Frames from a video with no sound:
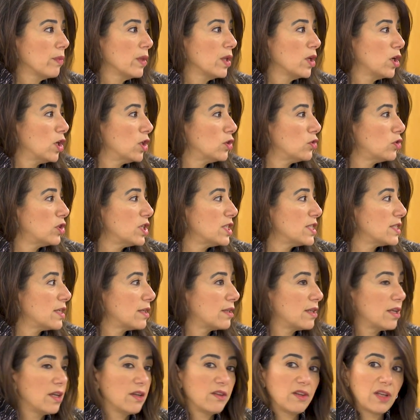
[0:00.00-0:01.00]
countries
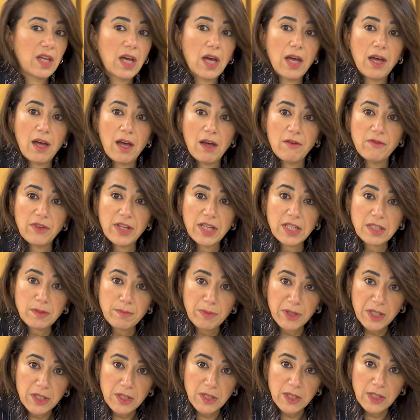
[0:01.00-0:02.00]
that uh, have
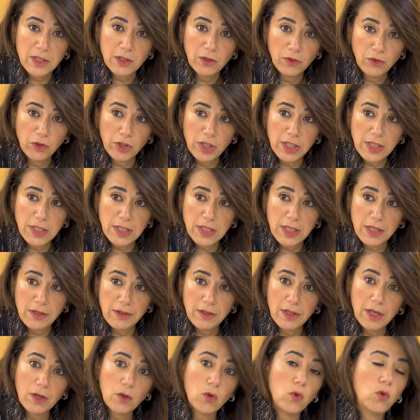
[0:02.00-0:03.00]
expressed interest
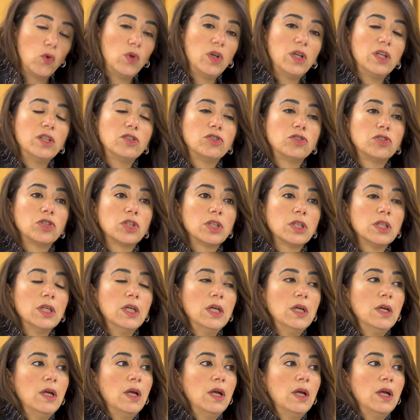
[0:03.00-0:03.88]
in the coalition.